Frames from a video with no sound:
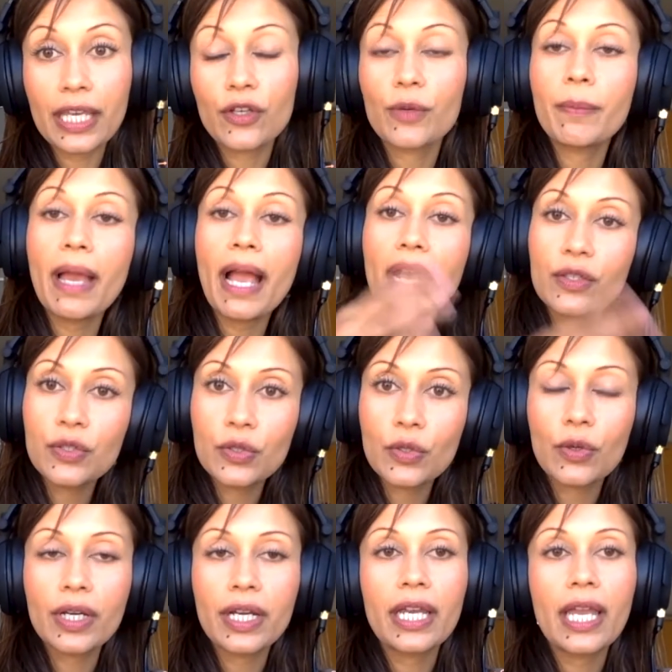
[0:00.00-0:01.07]
your
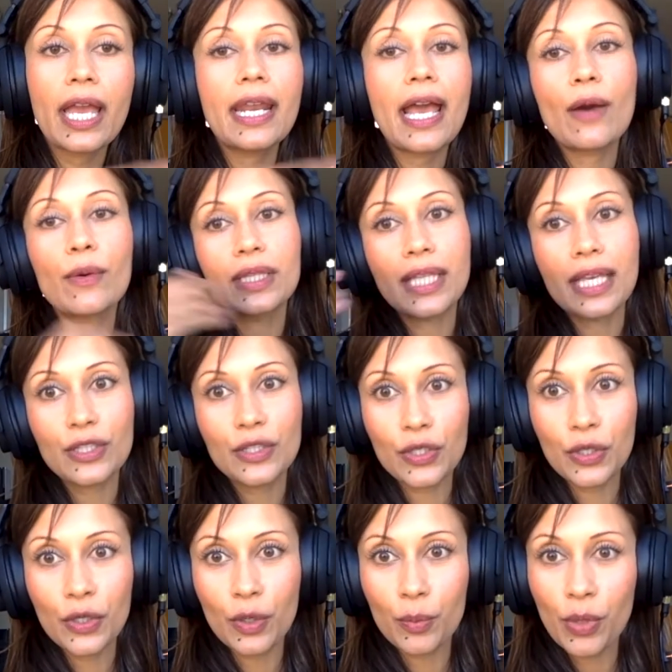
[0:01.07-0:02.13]
backstory, and how it led to
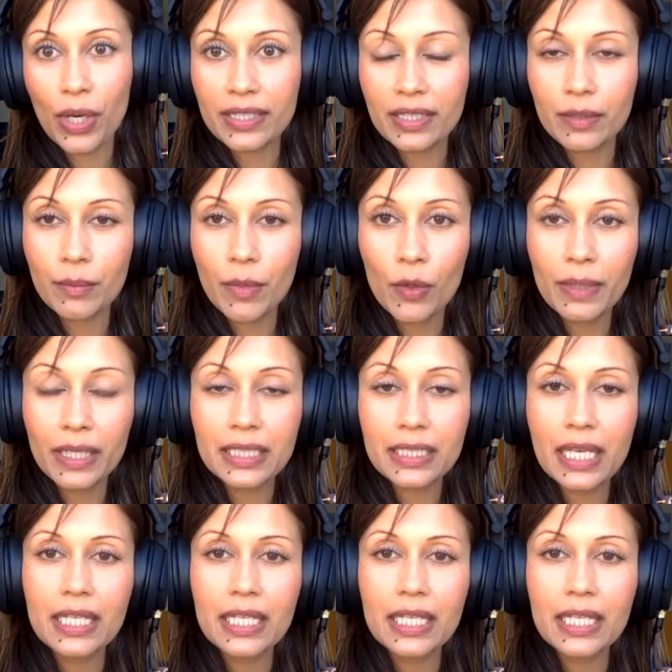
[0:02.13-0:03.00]
your present moment,